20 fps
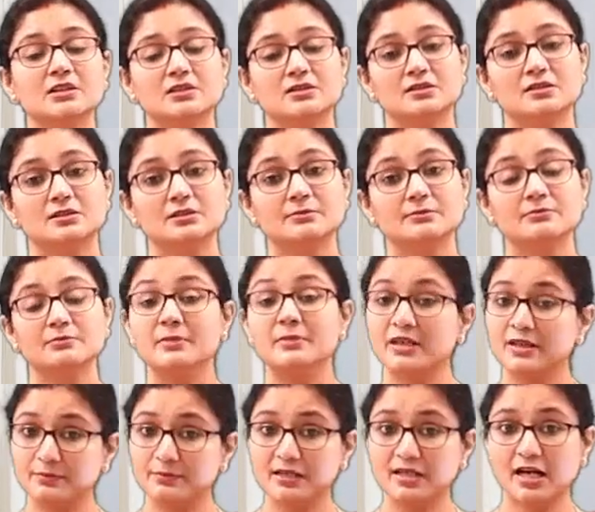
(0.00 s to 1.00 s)

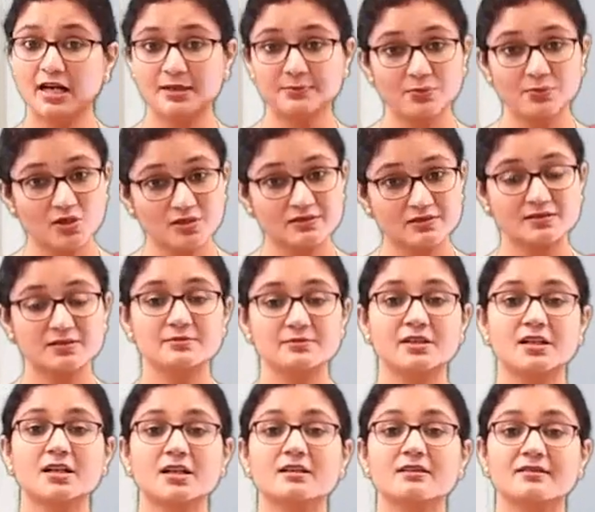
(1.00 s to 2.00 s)
maybe
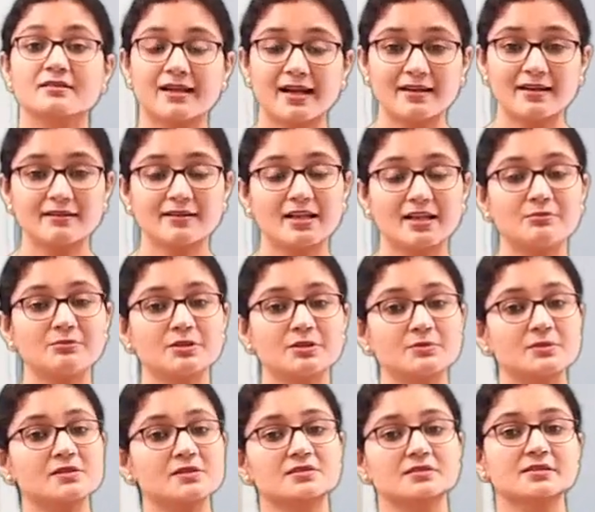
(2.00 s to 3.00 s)
hypoxemia, that time the
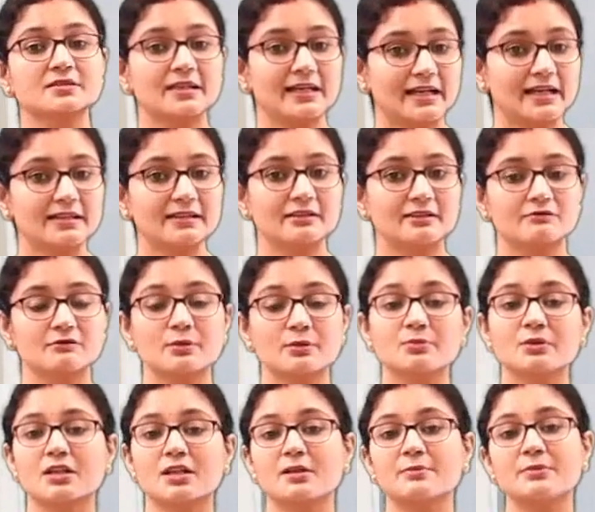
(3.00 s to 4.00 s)
person can
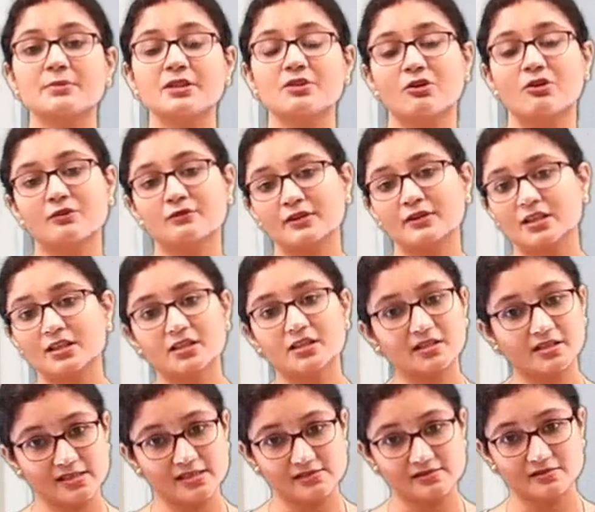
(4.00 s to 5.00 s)
develop clubbing of
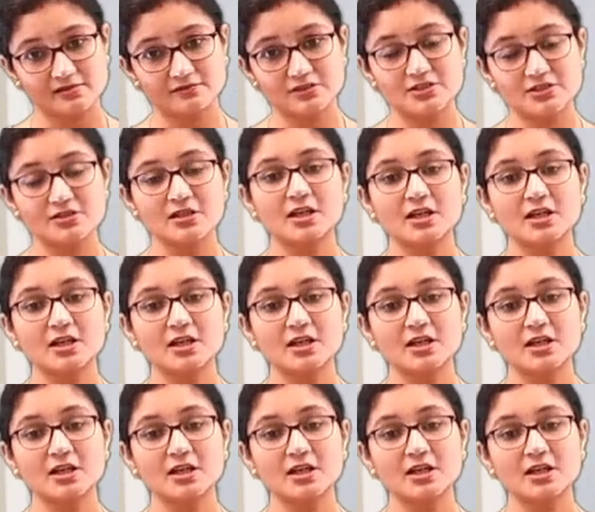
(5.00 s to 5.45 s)
fingernails, which